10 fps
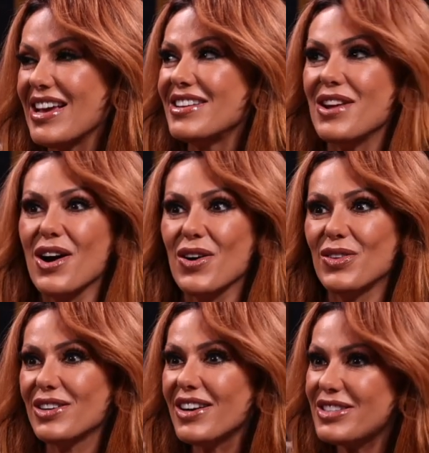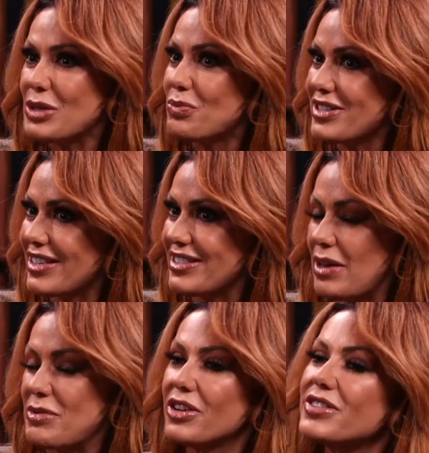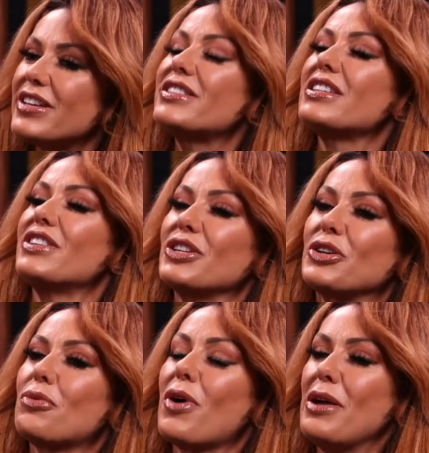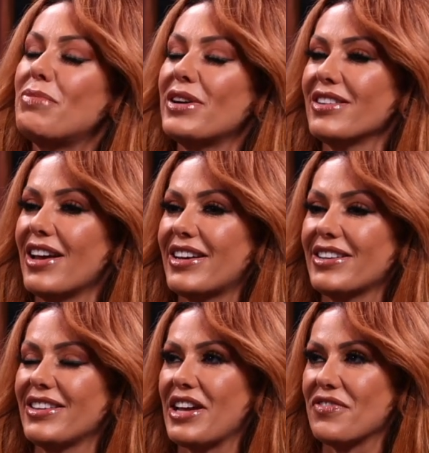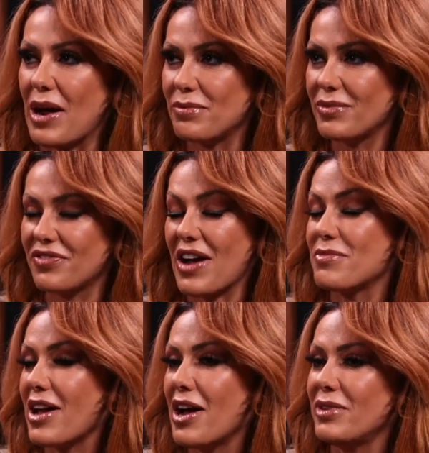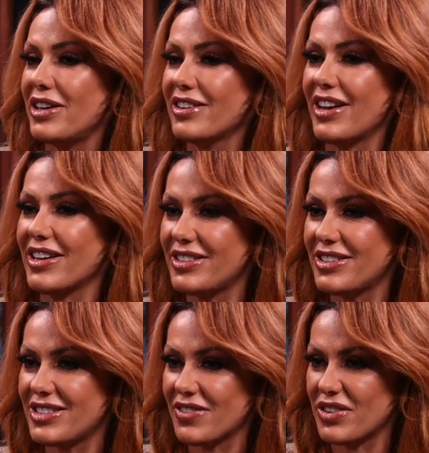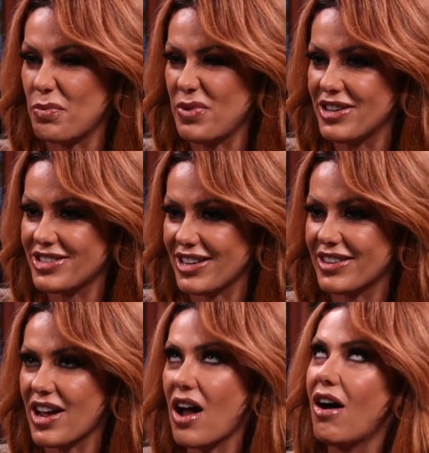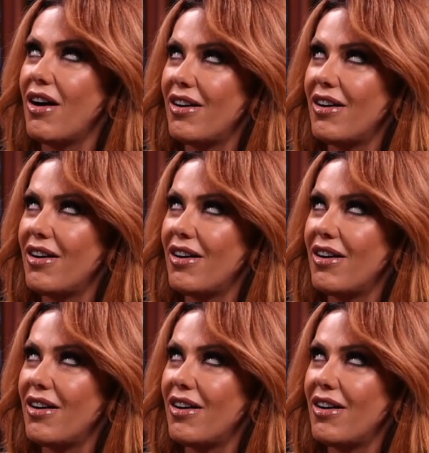No, they're not super sensitive. I mean, they're sensitive in a good way, but like if I'm coming, like just give it a pinch like that.